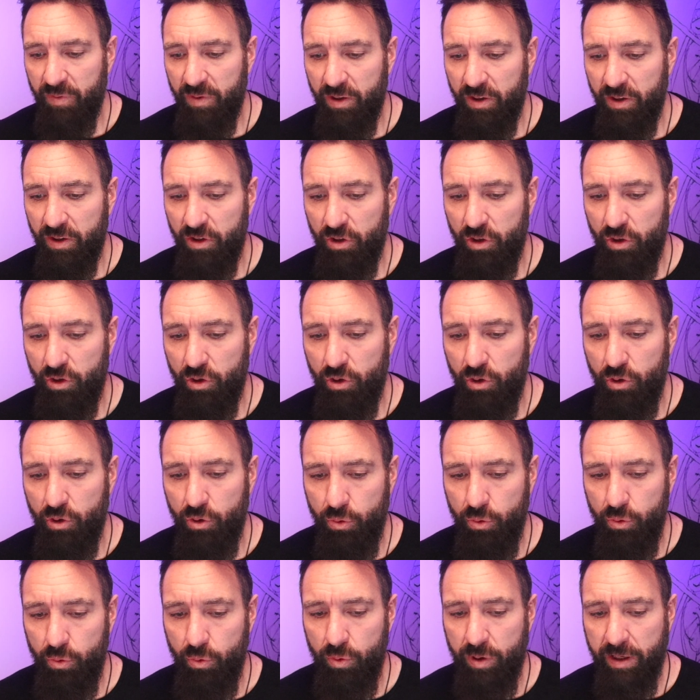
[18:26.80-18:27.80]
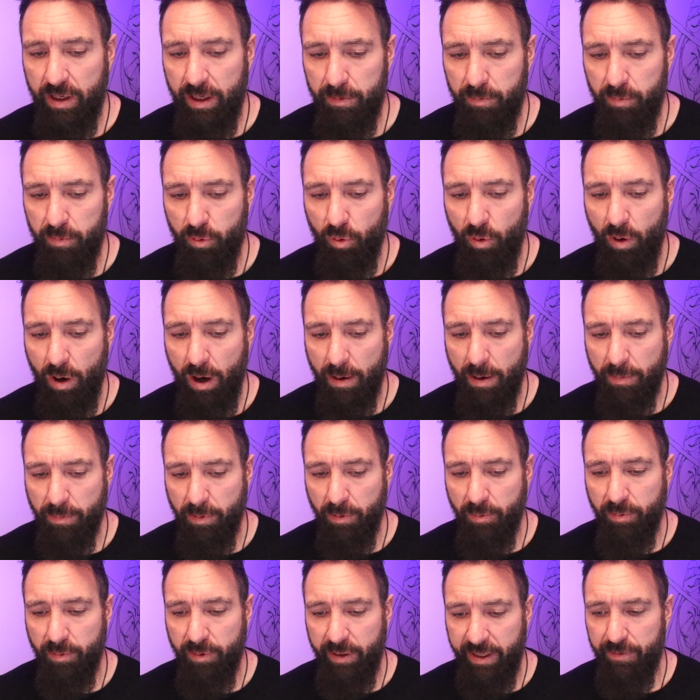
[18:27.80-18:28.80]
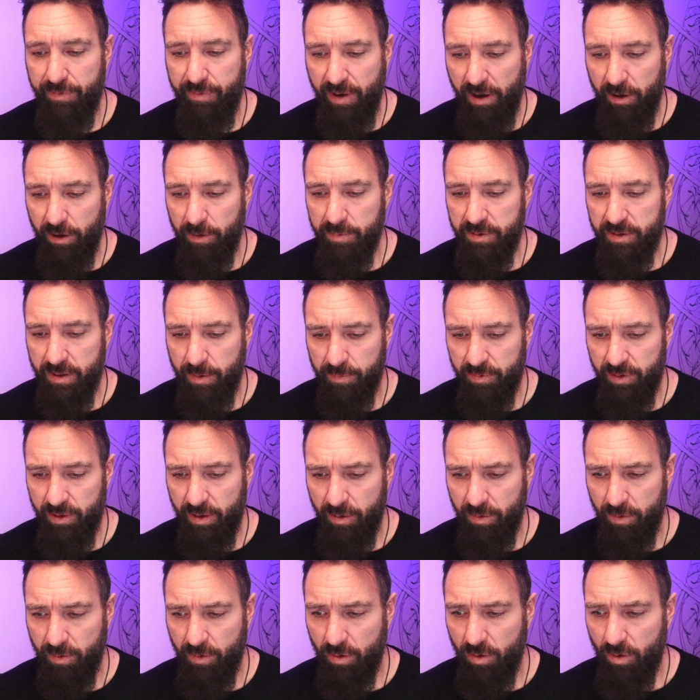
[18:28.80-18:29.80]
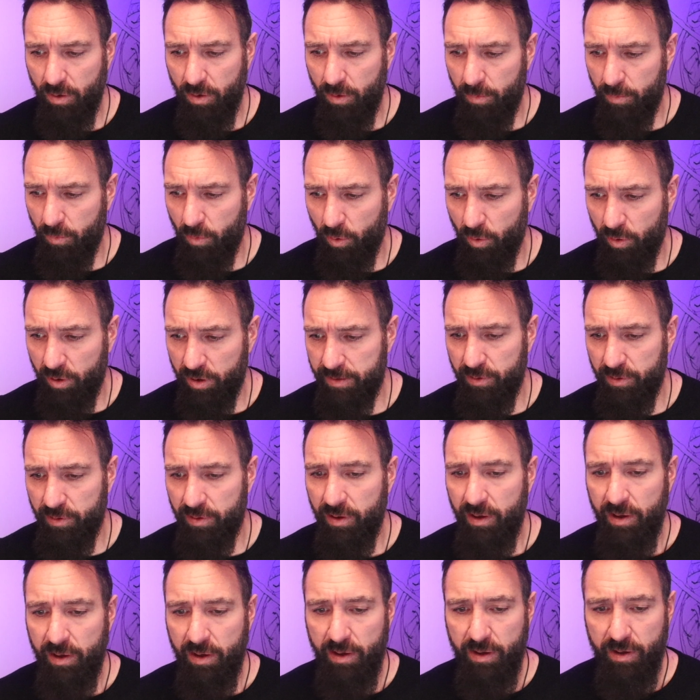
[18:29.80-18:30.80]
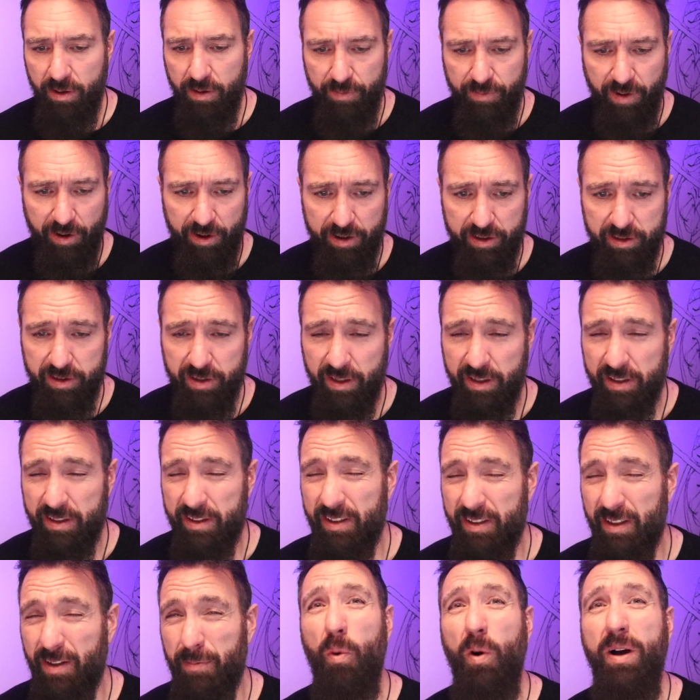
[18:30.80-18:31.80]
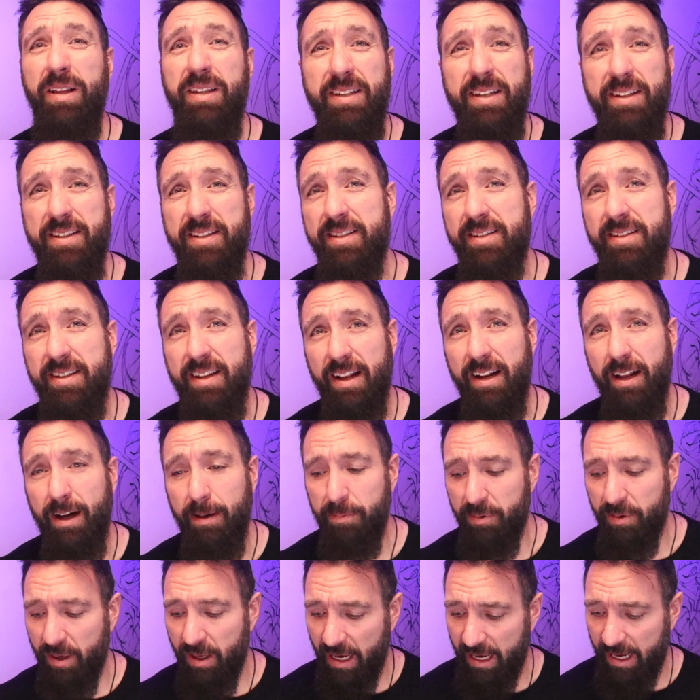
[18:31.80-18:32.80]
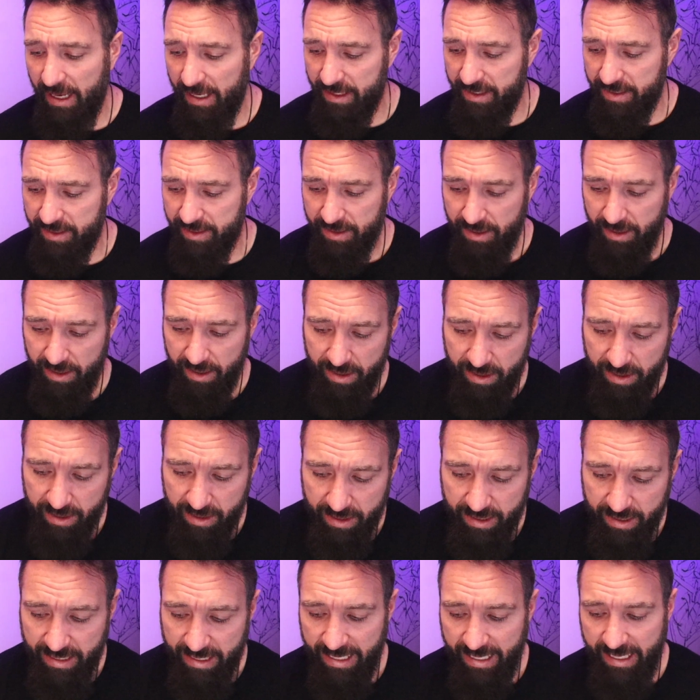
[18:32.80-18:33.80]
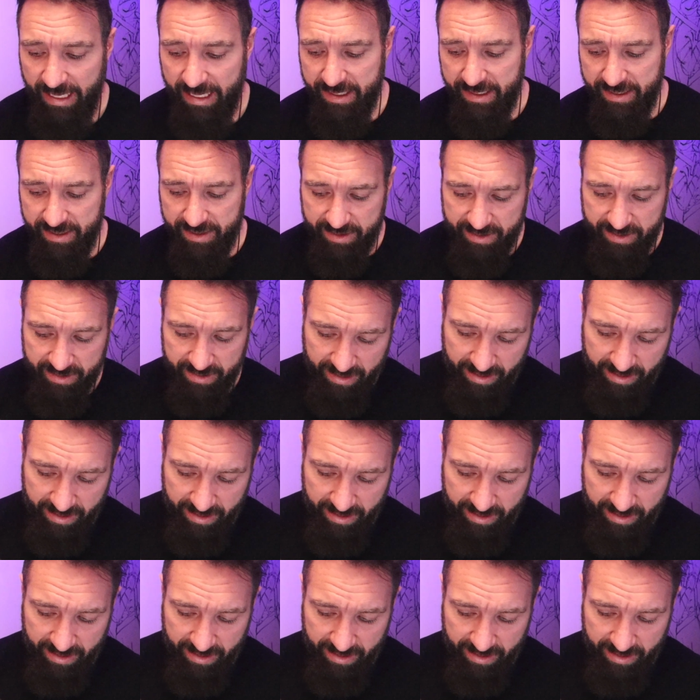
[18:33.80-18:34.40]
you can probably develop something more simple very quickly. But once it's set up, guys, it's